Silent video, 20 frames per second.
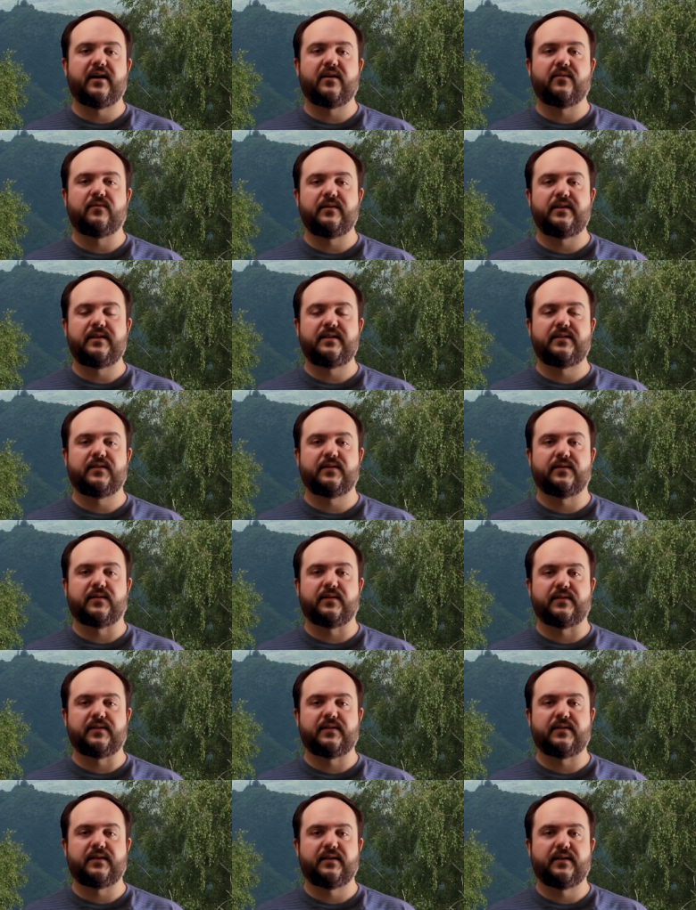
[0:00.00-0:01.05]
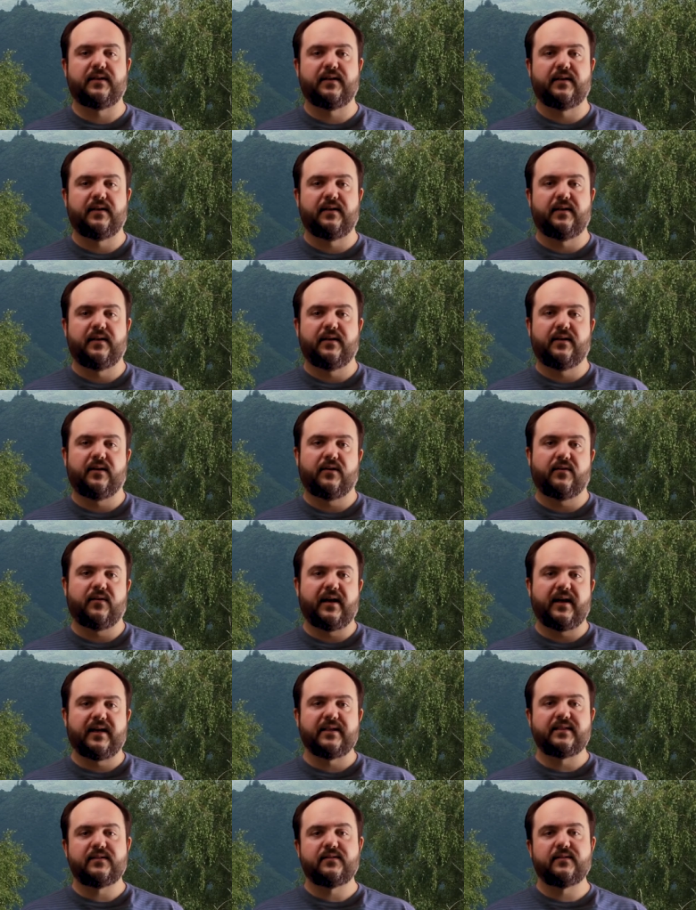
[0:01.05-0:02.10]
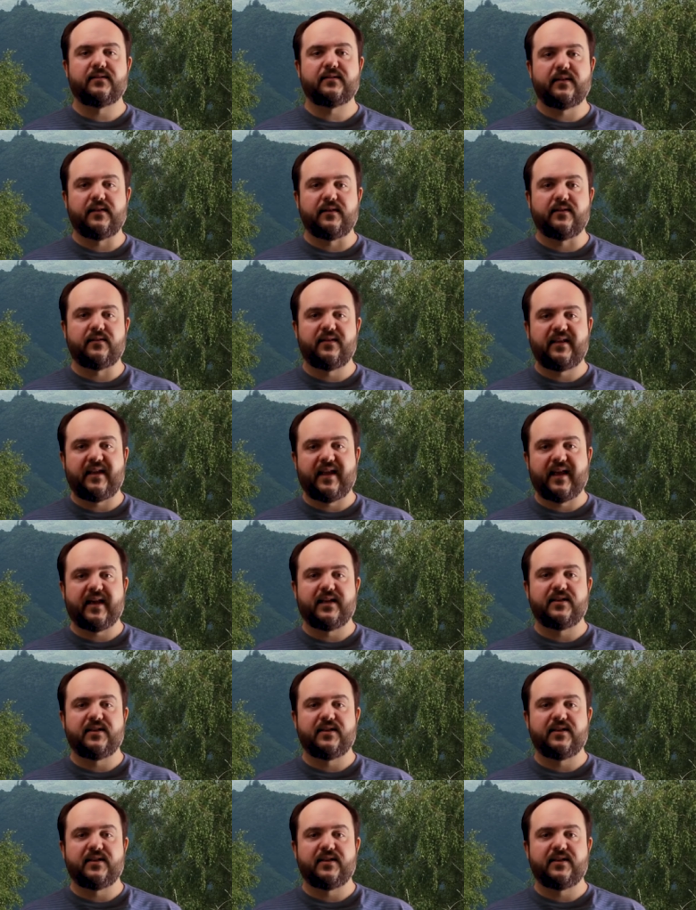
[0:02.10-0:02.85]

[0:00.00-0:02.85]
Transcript: outresourced. Grass took the only